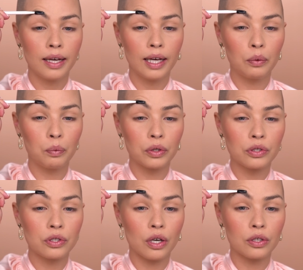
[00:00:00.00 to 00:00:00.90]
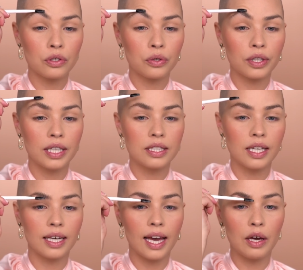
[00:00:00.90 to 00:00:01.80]
it will start
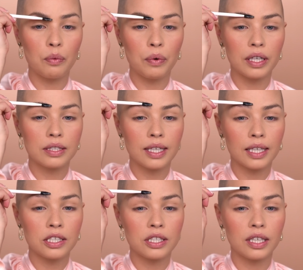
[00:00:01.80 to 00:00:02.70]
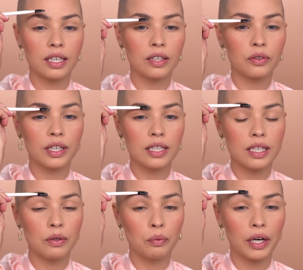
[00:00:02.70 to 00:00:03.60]
creating a weird texture,
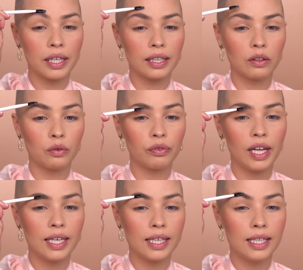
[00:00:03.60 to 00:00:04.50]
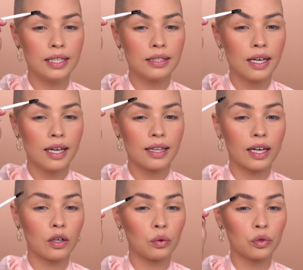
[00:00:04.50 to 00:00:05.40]
creating white little flakies.
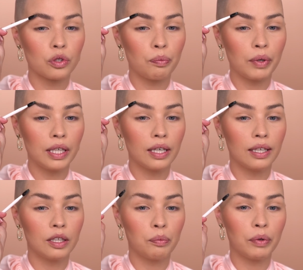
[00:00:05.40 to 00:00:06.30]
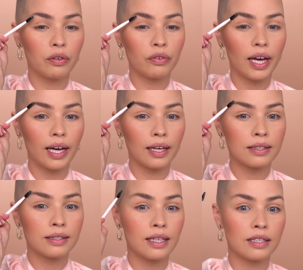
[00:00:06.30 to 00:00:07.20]
That can also be a little bit of
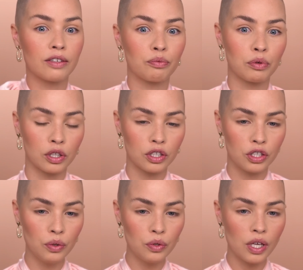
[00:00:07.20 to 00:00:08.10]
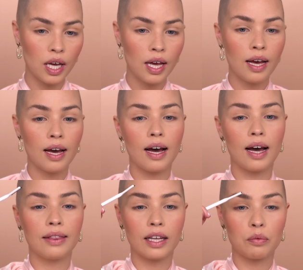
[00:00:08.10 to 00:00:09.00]
excessive product use.
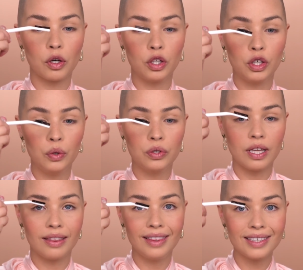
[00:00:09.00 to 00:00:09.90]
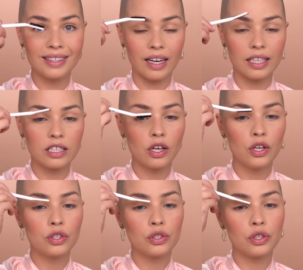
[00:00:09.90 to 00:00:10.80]
And then I'm going to use this side
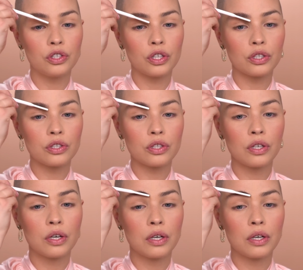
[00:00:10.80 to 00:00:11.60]
to just